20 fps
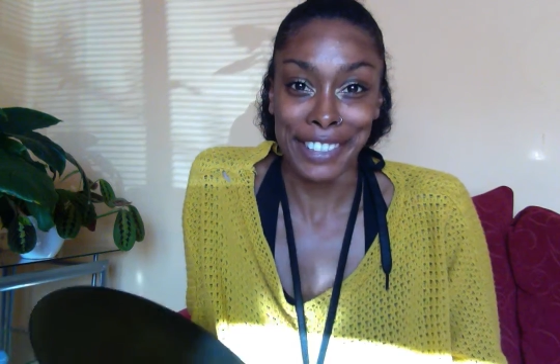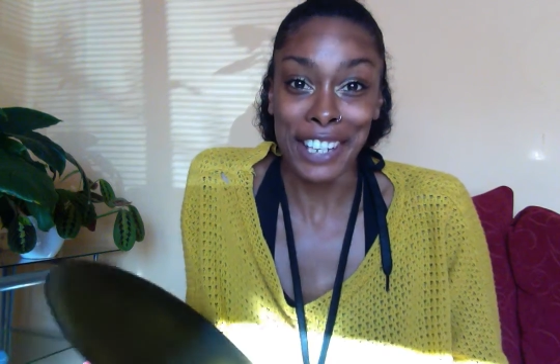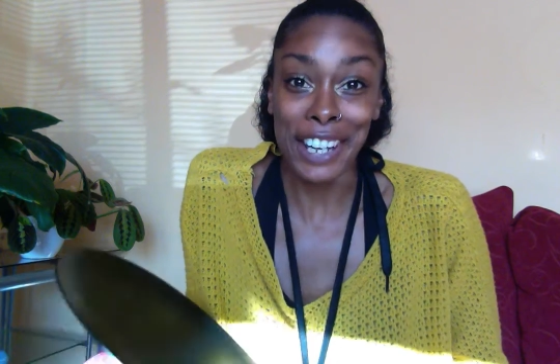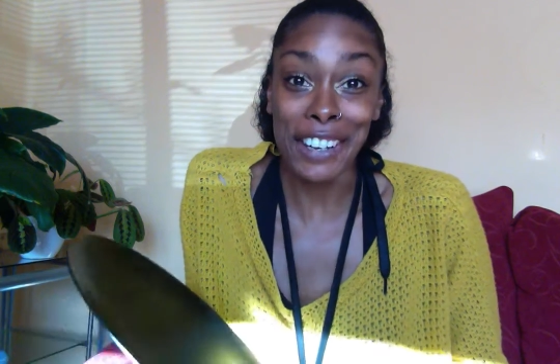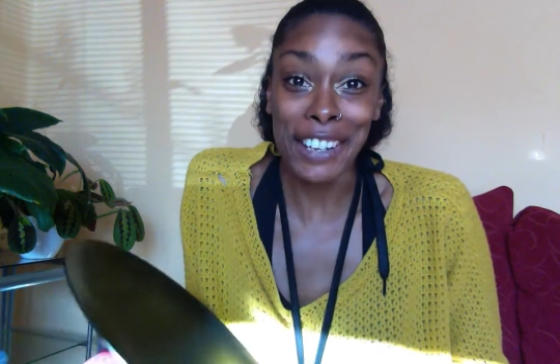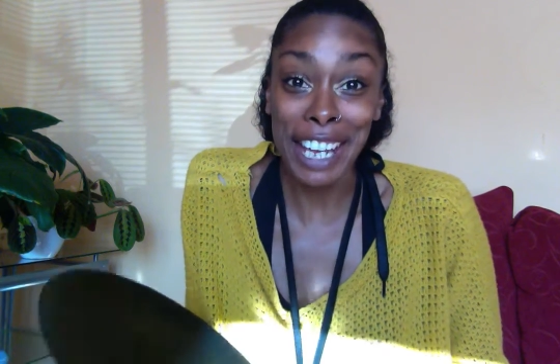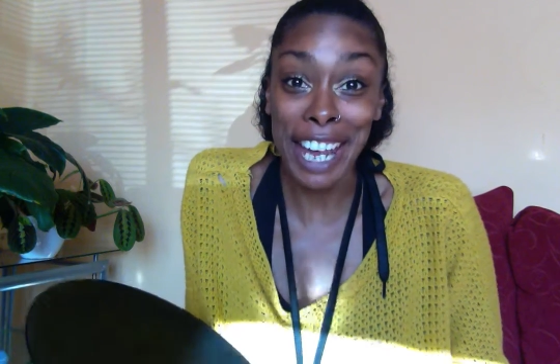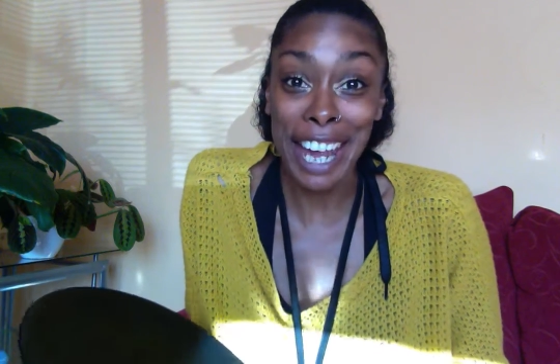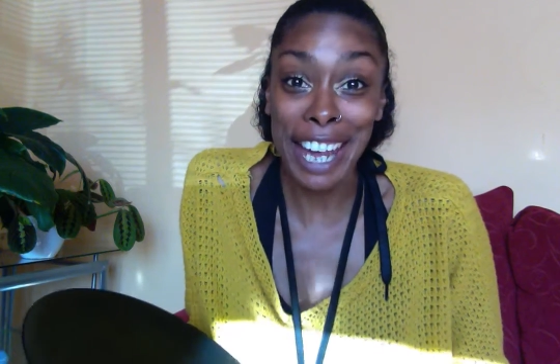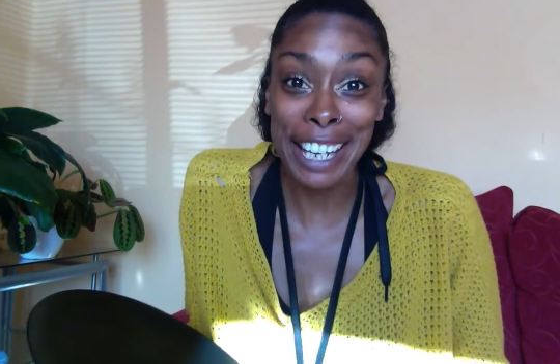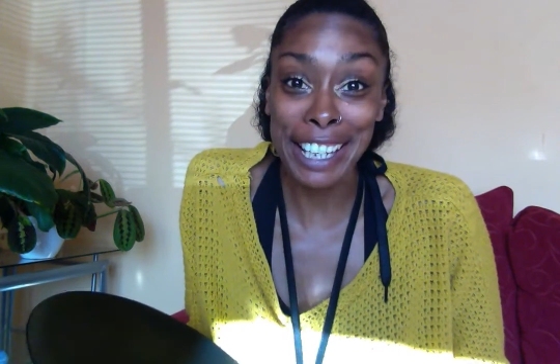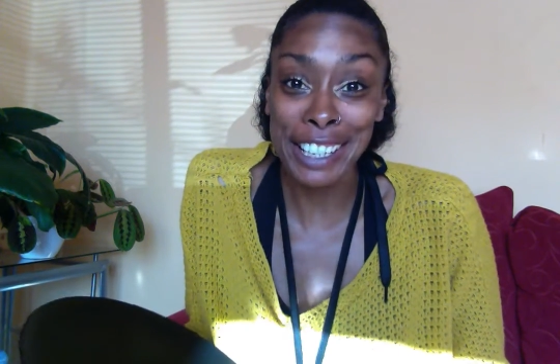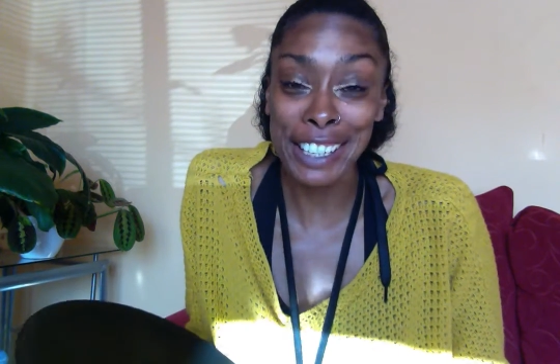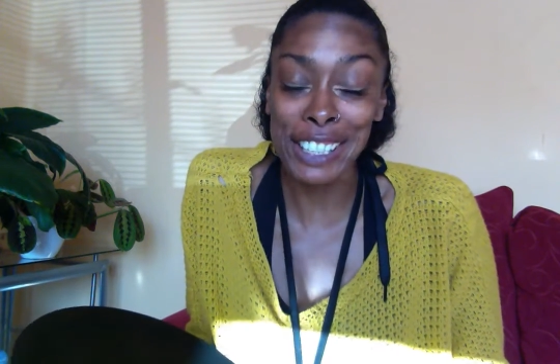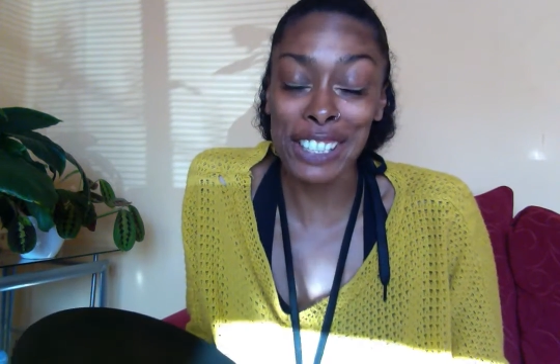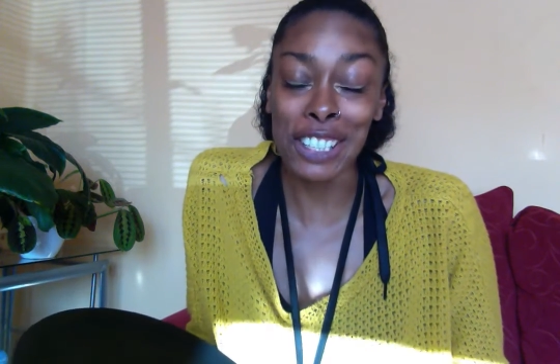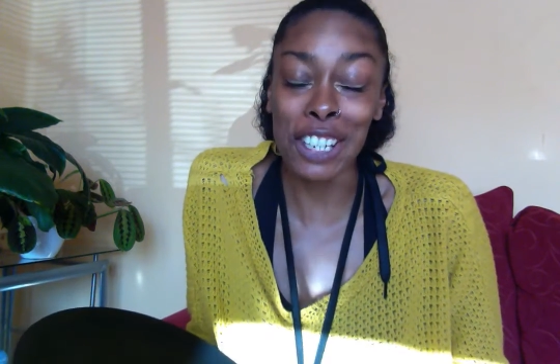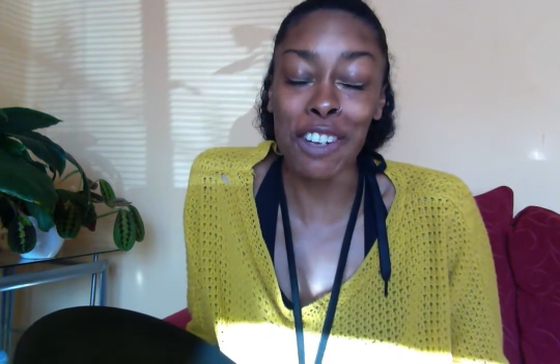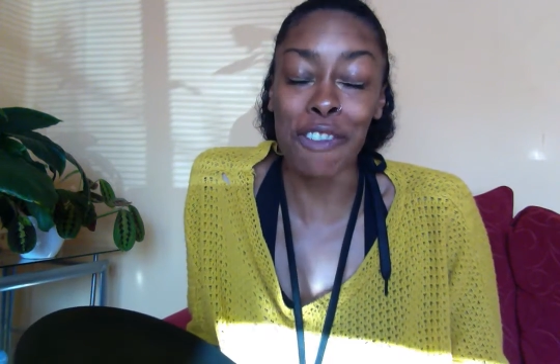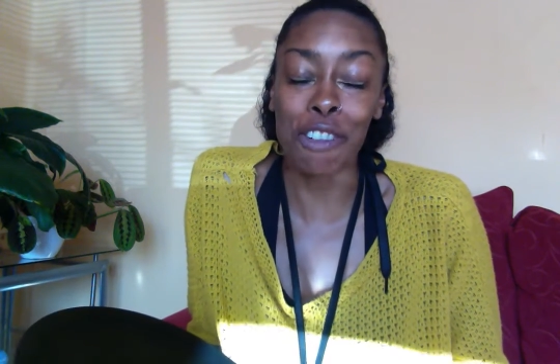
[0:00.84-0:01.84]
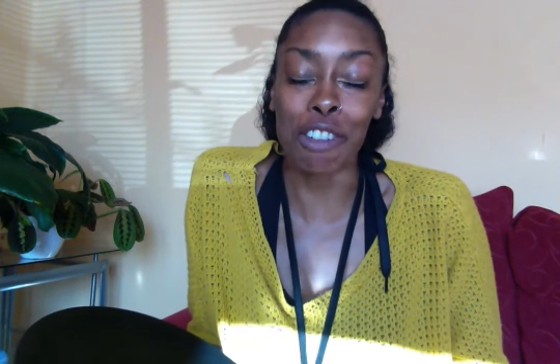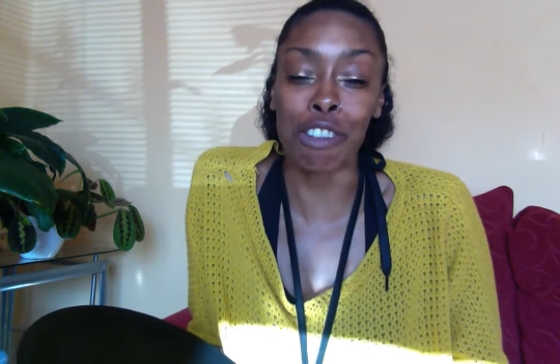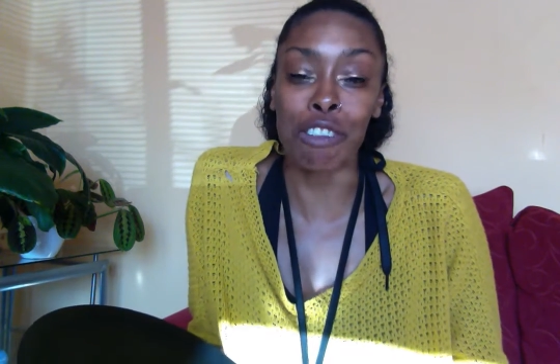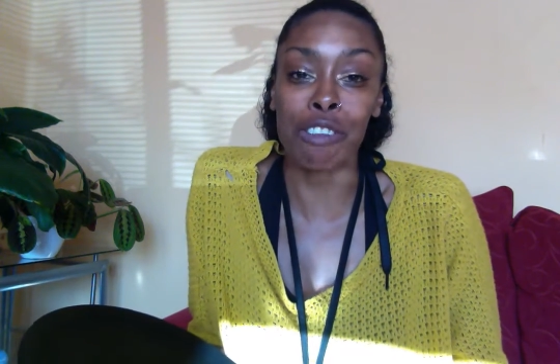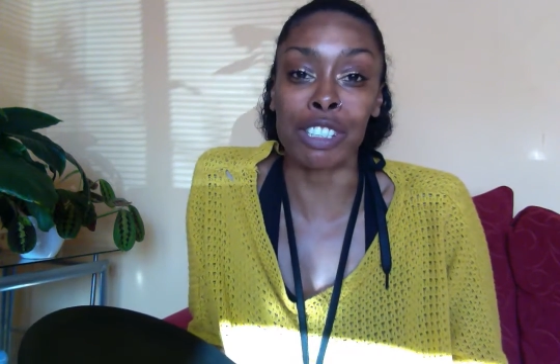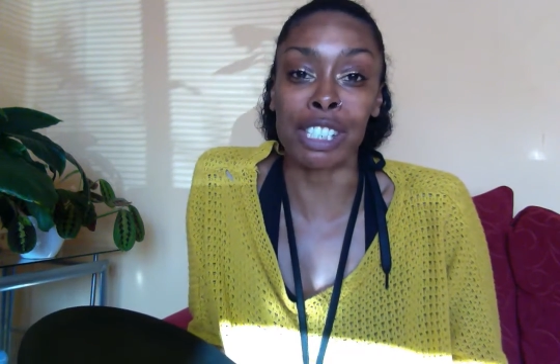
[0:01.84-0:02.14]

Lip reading: Okay, so for the